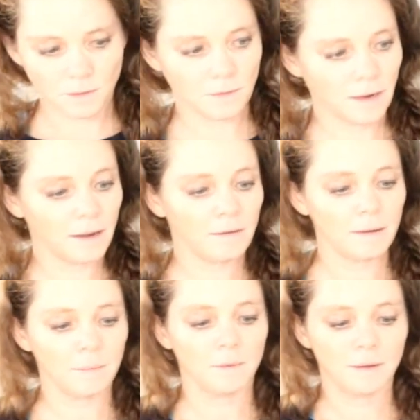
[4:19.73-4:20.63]
So now
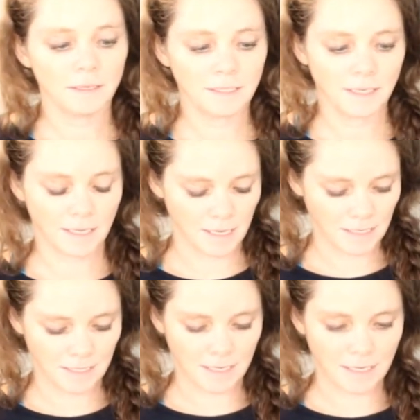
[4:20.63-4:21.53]
I'm going to
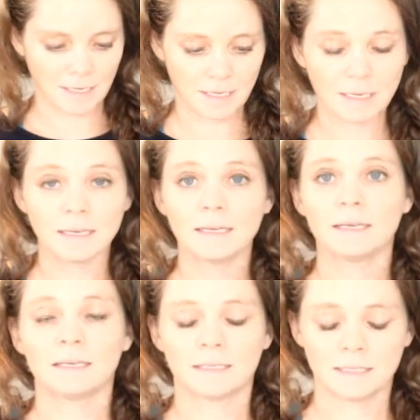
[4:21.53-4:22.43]
get
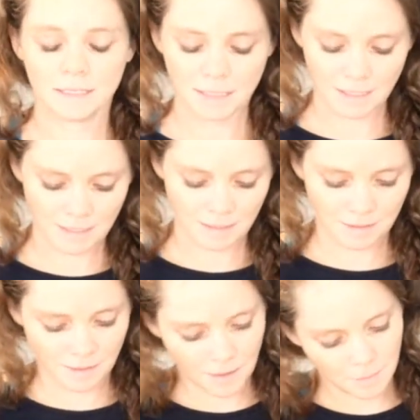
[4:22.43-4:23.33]
6
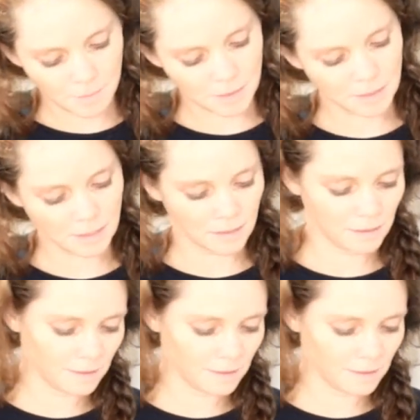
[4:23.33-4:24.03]
cups